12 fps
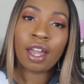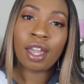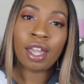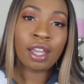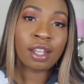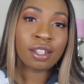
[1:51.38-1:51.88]

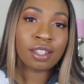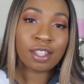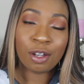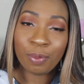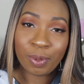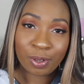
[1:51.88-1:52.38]
and
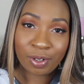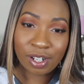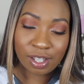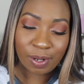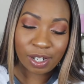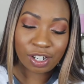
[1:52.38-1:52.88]
still put on a
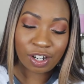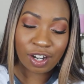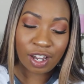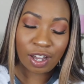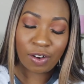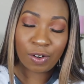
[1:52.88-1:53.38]

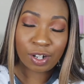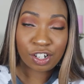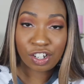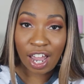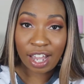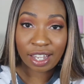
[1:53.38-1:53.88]
sweatshirt or a
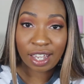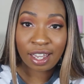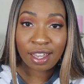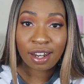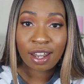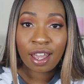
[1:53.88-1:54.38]

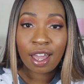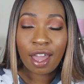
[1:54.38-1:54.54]
jacket,